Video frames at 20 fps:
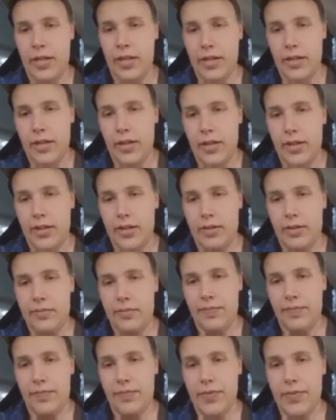
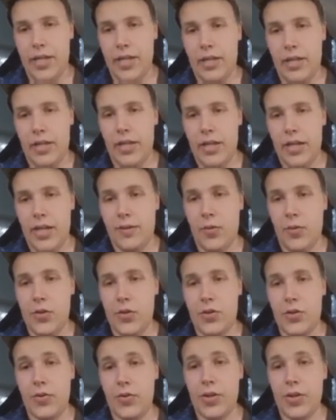And of
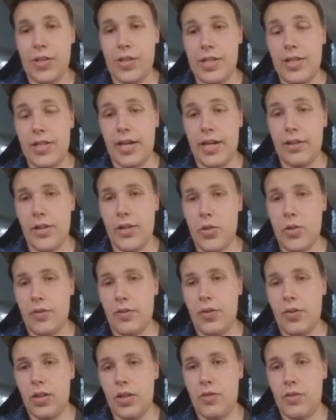course, if we look at the
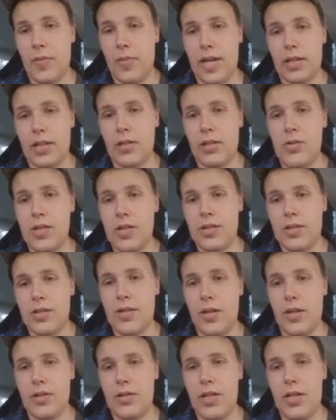dielectric field of a magnet using a
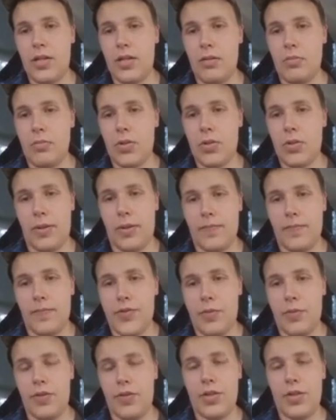CRT screen,
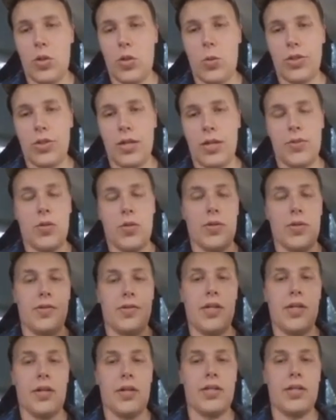so we just hold it up to a
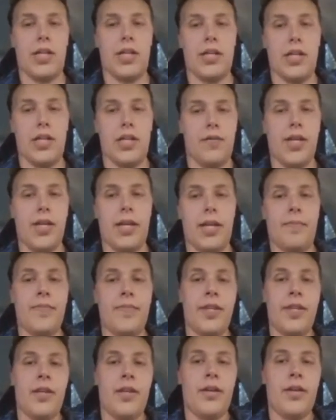CRT TV,
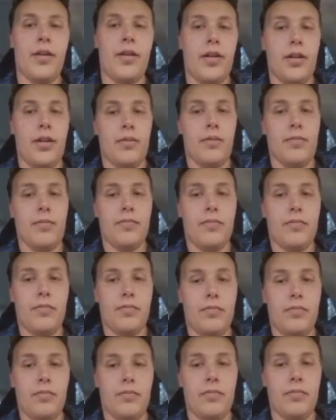
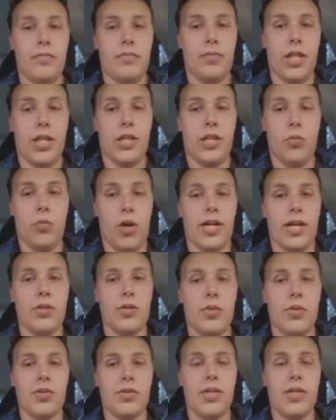
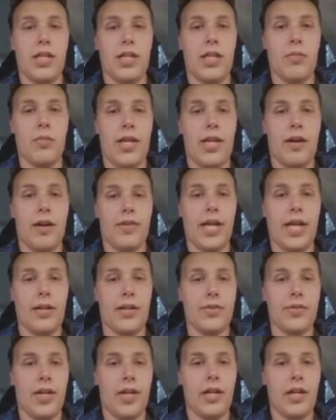lengthwise we'll see that we have the
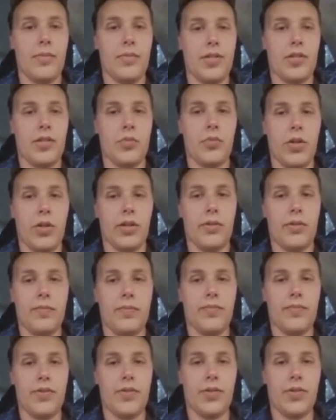owl's eye images as well.
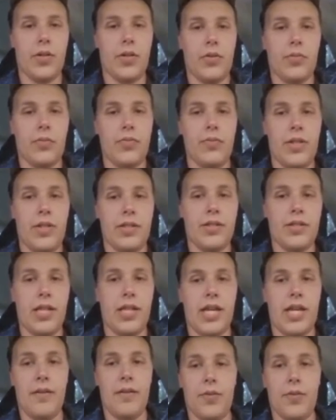So it's
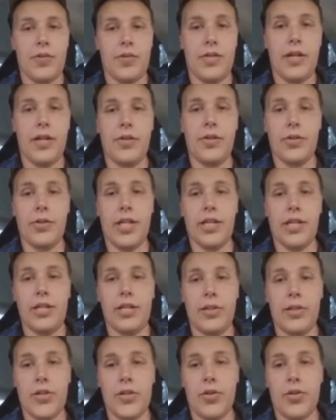the inverse. Now you're looking at
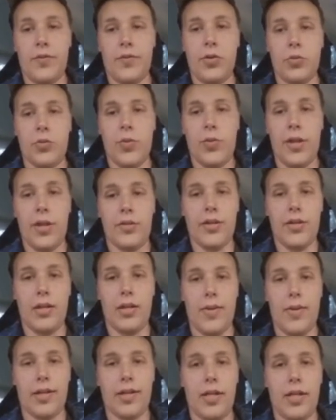the electric field rather than
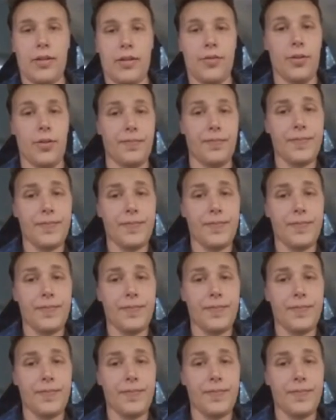the magnetic field.